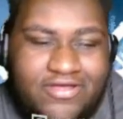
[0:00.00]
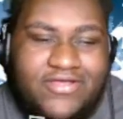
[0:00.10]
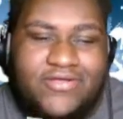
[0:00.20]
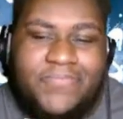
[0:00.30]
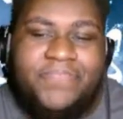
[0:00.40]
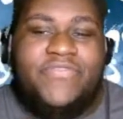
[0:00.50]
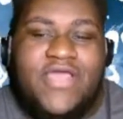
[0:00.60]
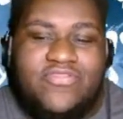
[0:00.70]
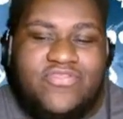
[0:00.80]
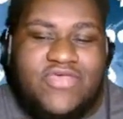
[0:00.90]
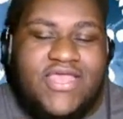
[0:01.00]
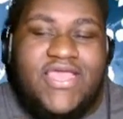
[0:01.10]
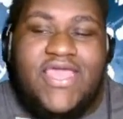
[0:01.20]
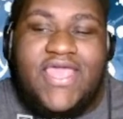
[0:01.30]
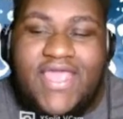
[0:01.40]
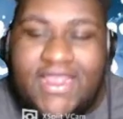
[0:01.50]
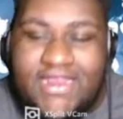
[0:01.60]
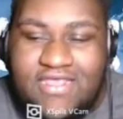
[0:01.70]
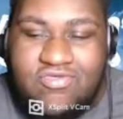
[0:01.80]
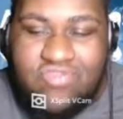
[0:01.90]
Nothing. And he
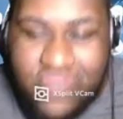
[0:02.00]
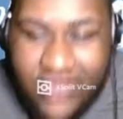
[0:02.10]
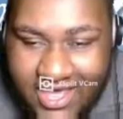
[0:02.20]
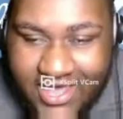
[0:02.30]
said,